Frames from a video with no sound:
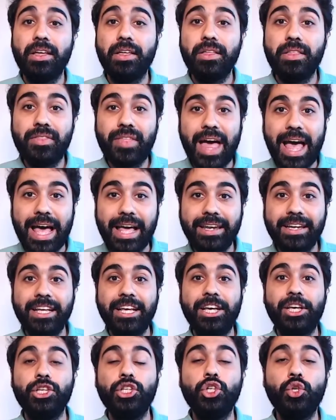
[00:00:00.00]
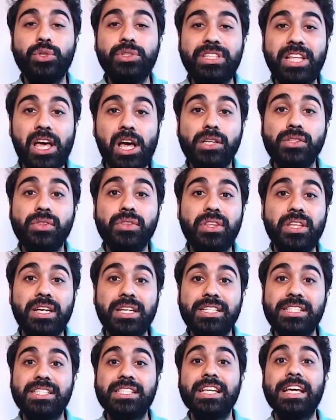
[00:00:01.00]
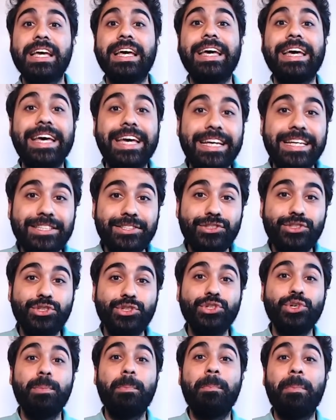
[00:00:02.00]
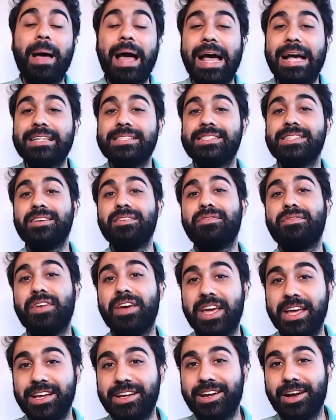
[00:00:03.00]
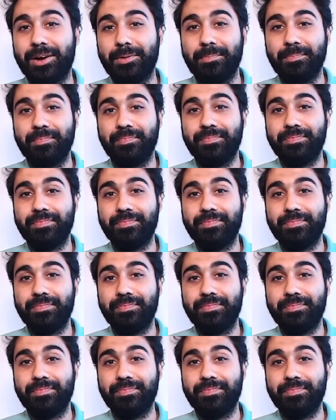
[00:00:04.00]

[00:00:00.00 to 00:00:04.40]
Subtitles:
Then you turn this into passive income.